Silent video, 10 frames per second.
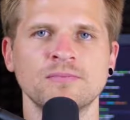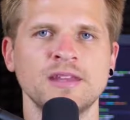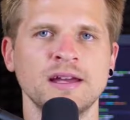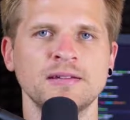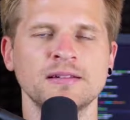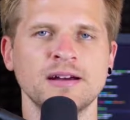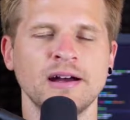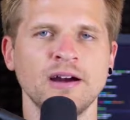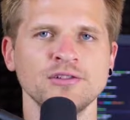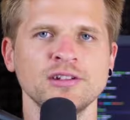then
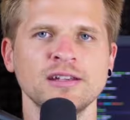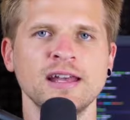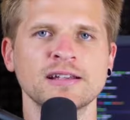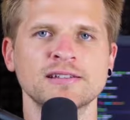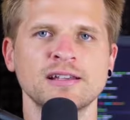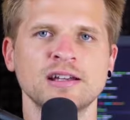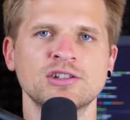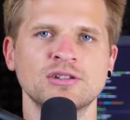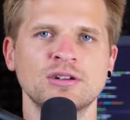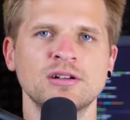after the next
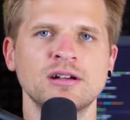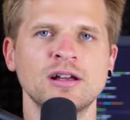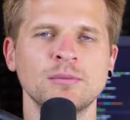lecture,